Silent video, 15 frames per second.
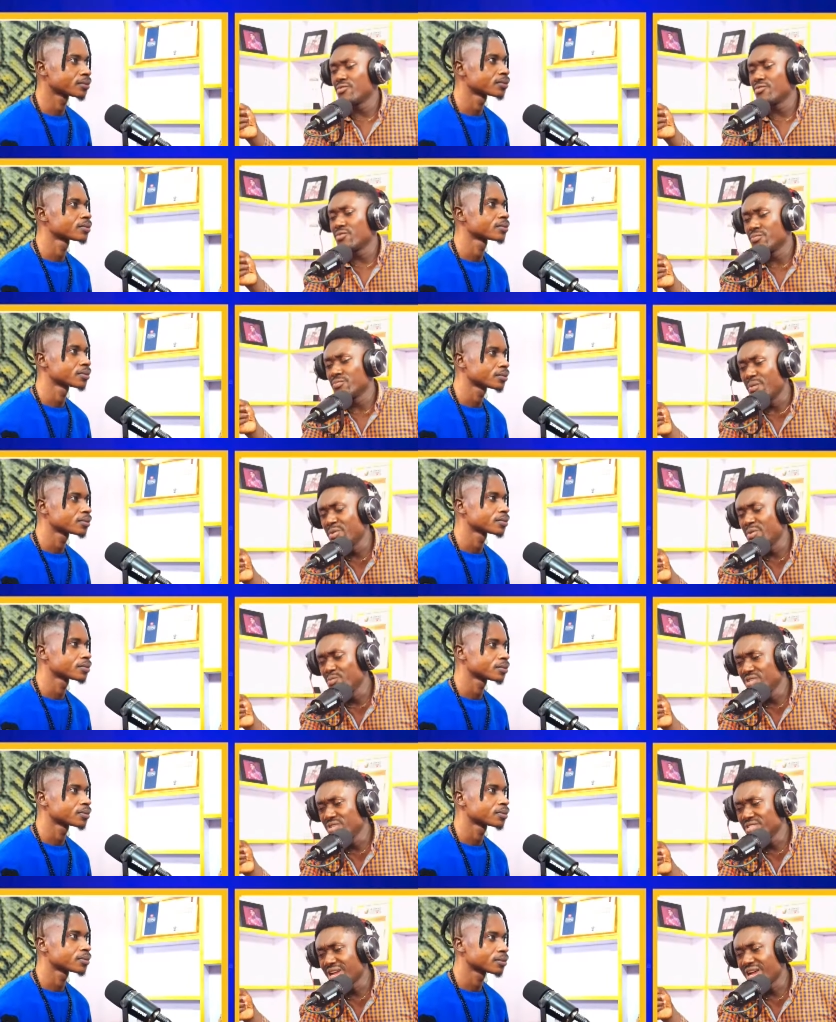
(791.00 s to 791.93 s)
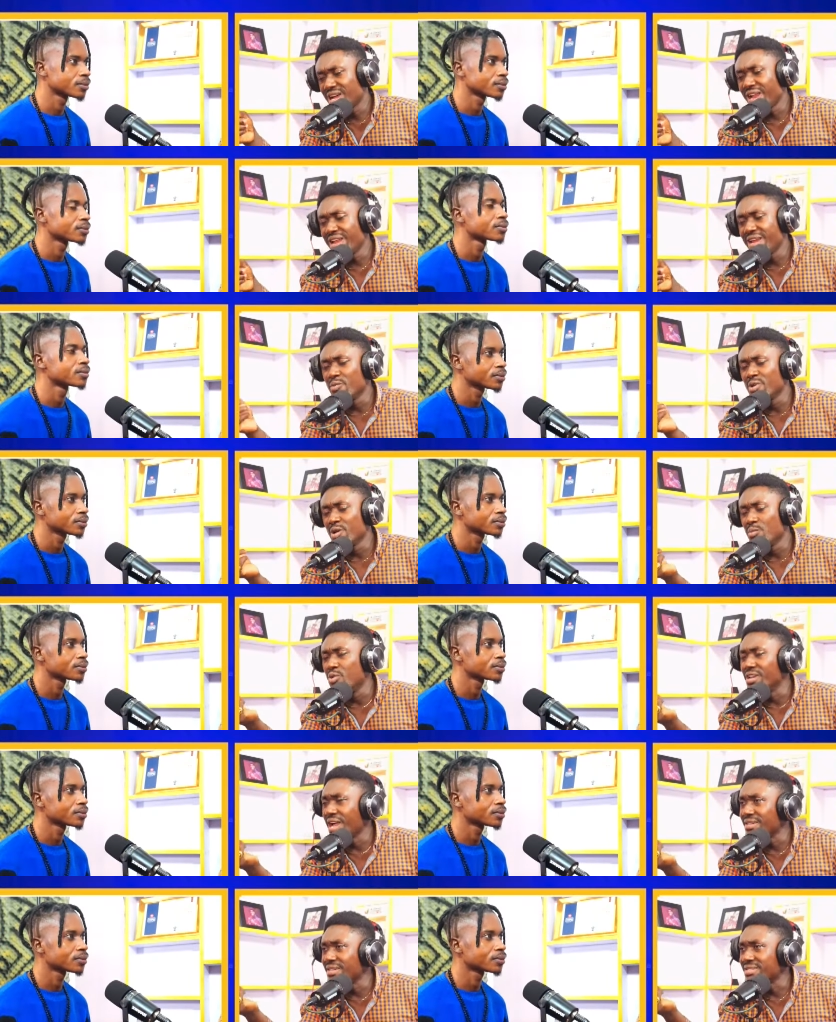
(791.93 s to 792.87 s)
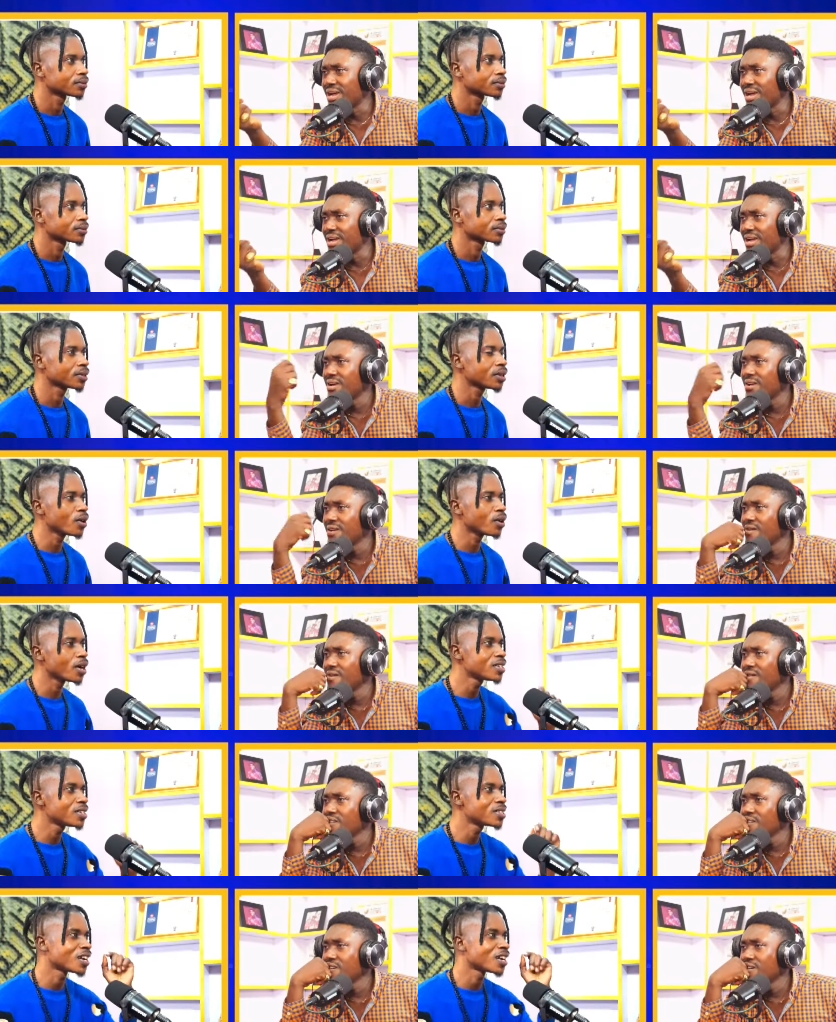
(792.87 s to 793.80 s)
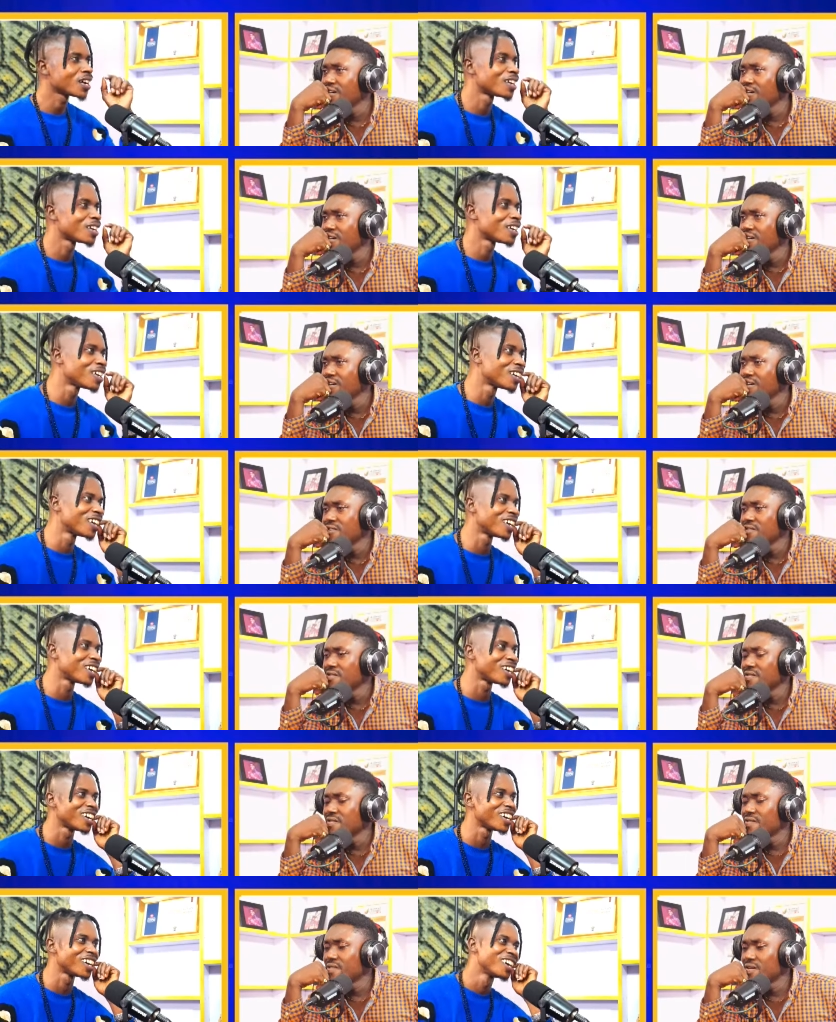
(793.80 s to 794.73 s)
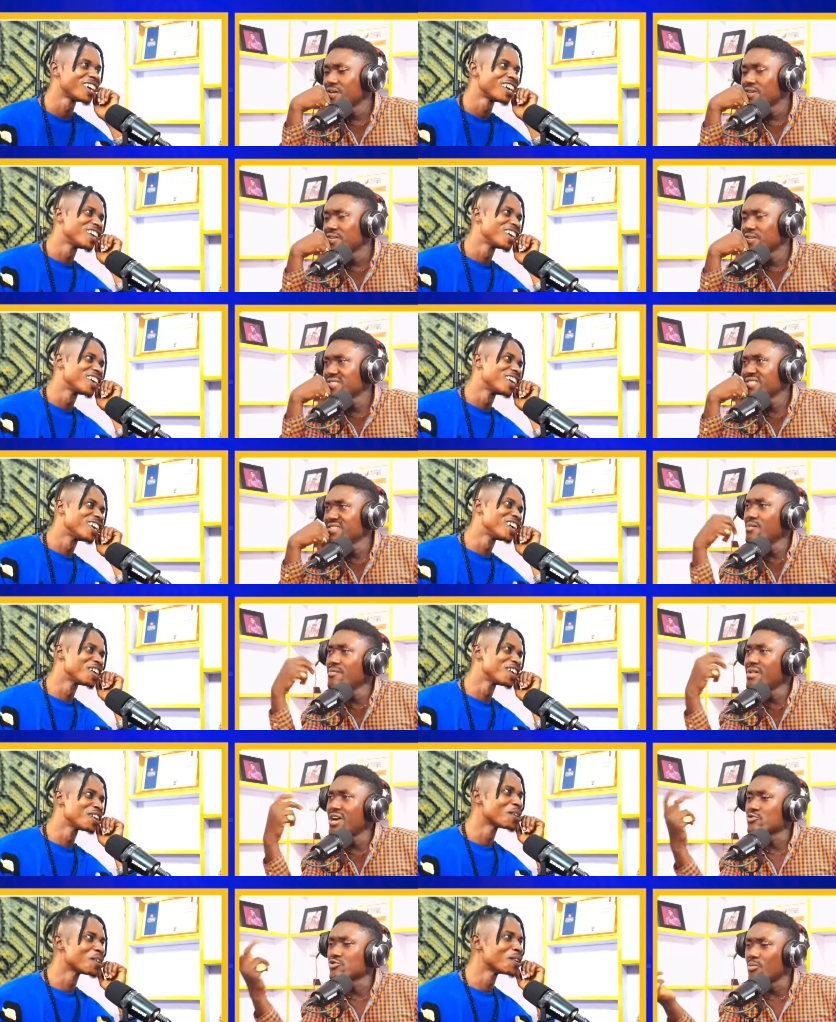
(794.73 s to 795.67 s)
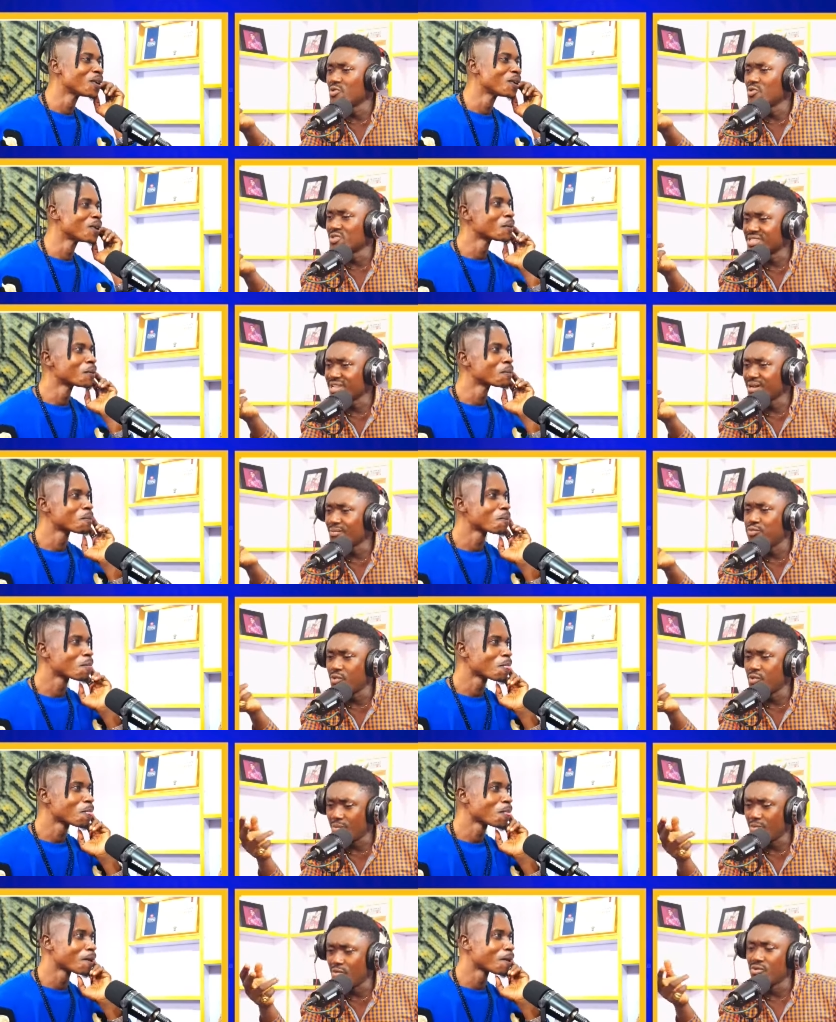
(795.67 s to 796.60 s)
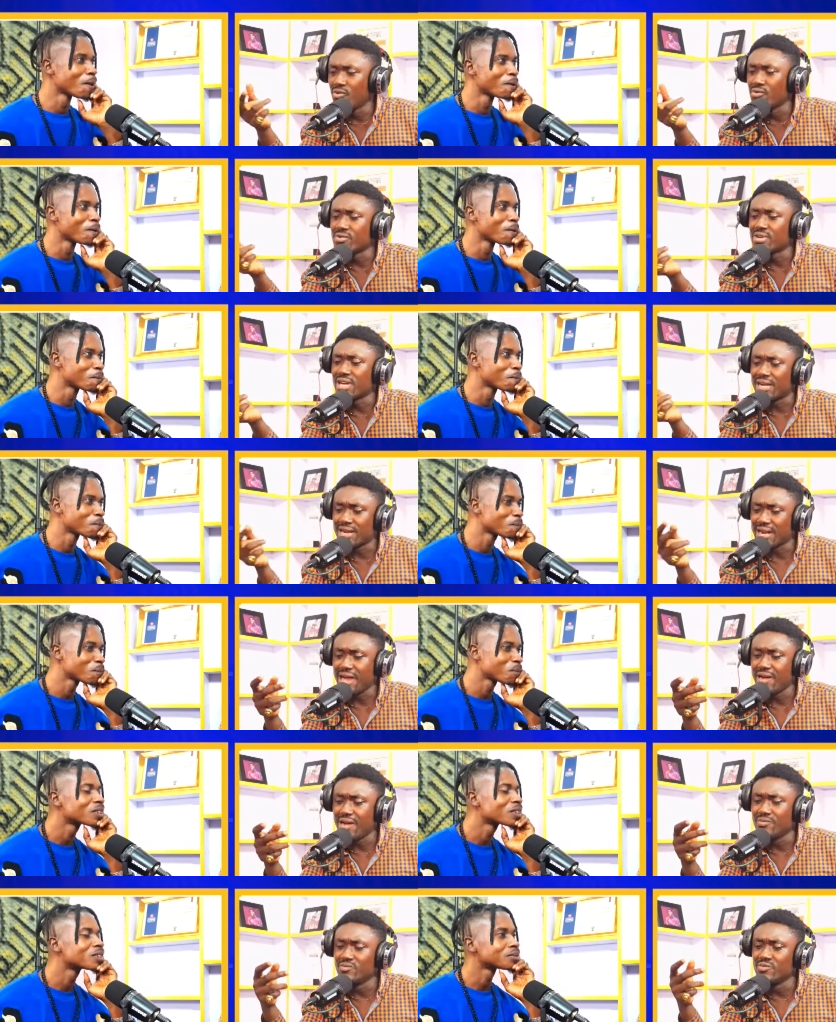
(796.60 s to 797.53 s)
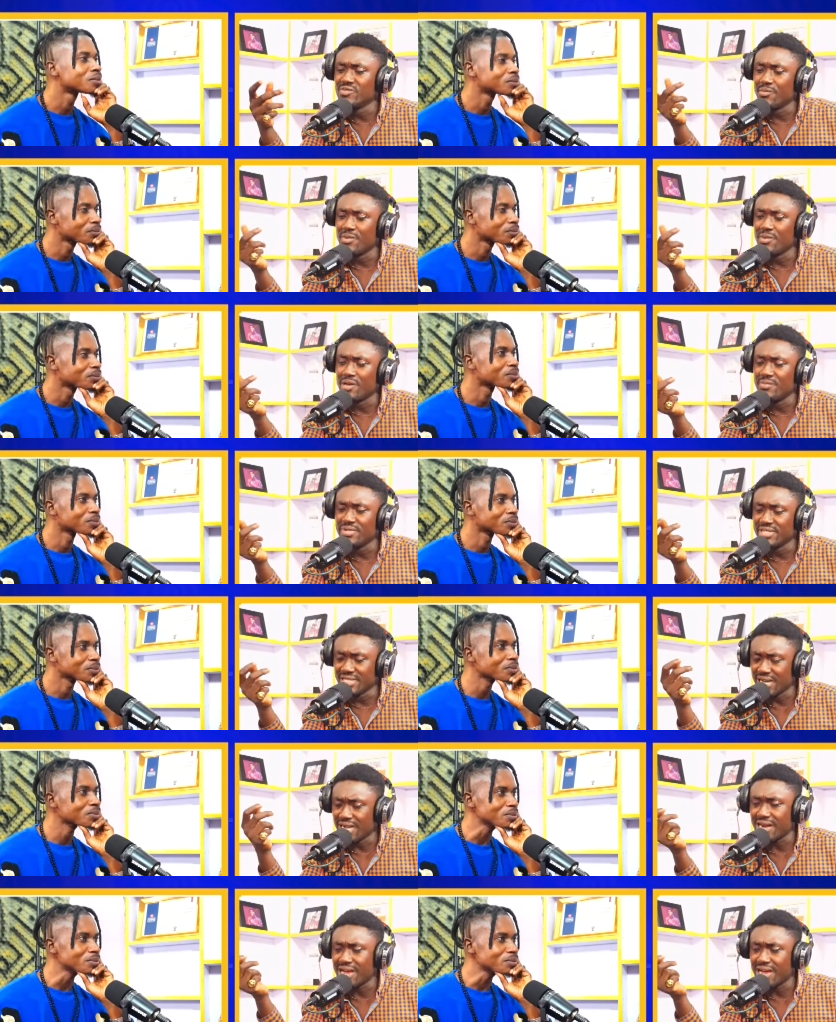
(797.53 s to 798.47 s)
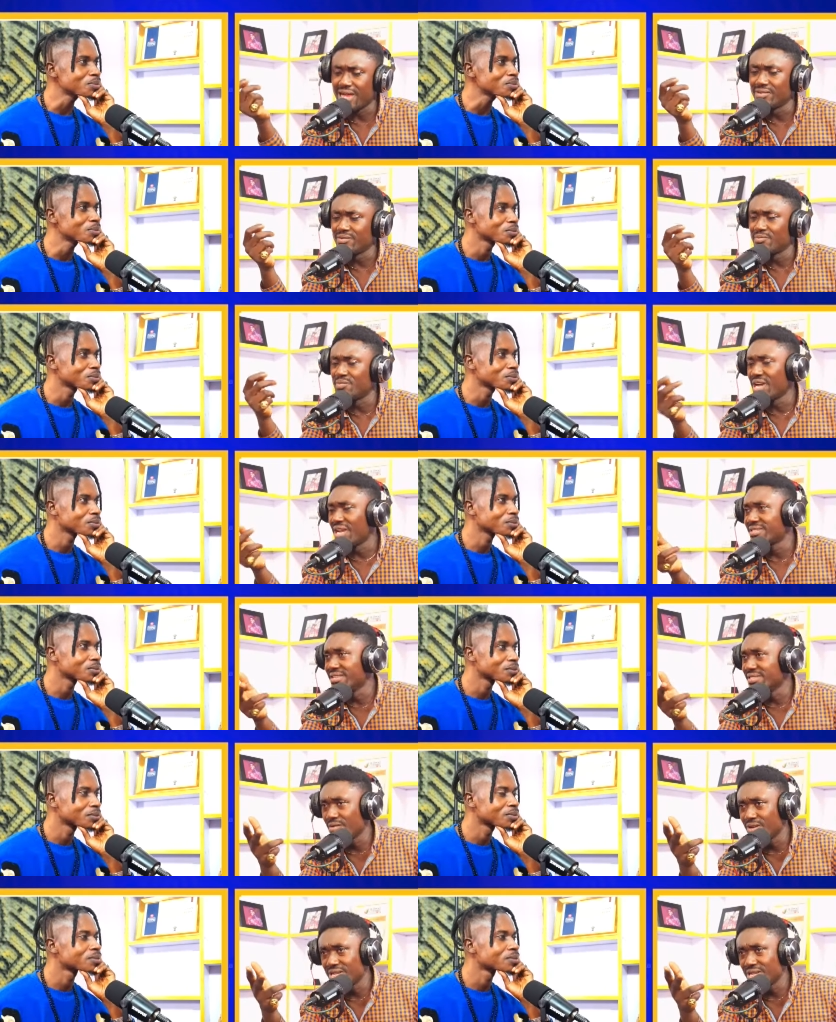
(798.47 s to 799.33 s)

Speaker 1: I don't know where you bunya is. Oh,
Speaker 2: I didn't hear.
Speaker 1: Cinema someone sabuamo kakra munya baby si kakra. Biam say say when